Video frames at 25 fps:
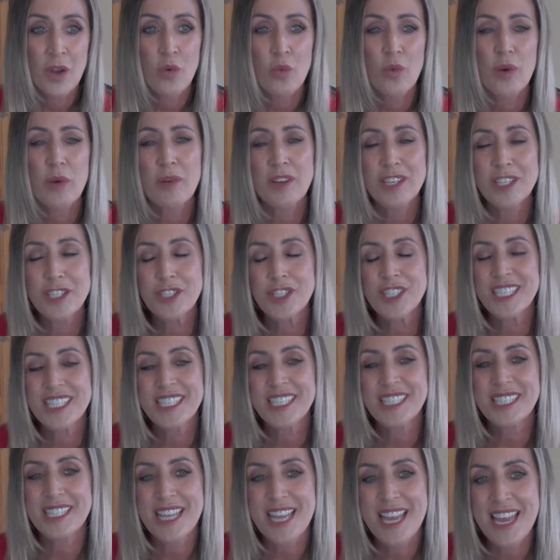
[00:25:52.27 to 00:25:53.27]
We want you to
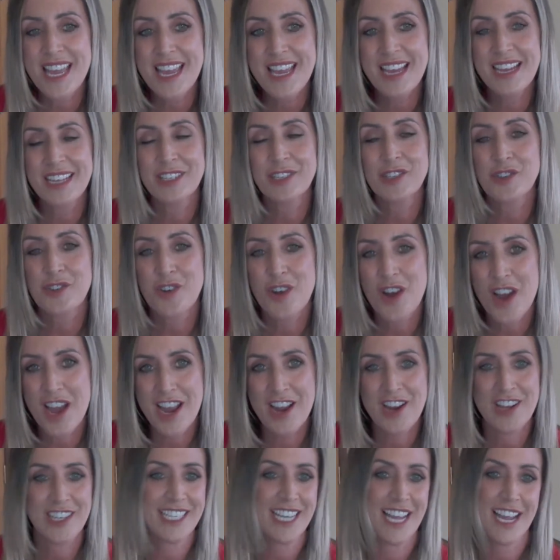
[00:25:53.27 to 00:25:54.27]
see and
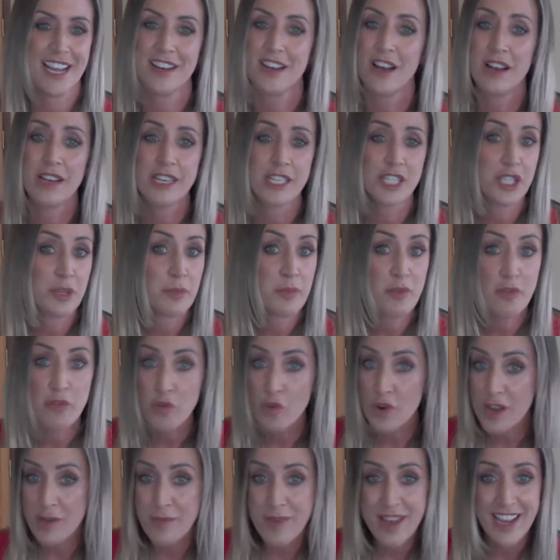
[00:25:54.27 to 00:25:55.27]
try our technology
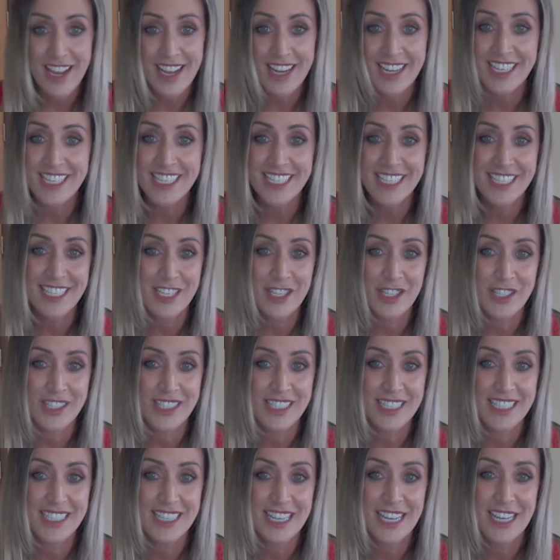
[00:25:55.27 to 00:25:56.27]
before you make any
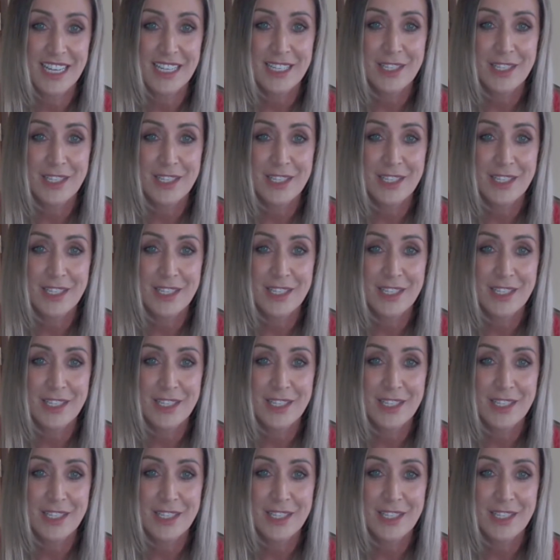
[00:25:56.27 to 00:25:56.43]
decisions.